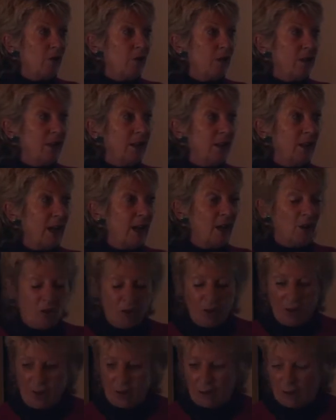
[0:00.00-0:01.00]
the tin hat
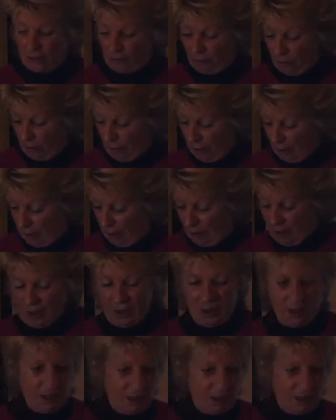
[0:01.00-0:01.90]
on it for me, because he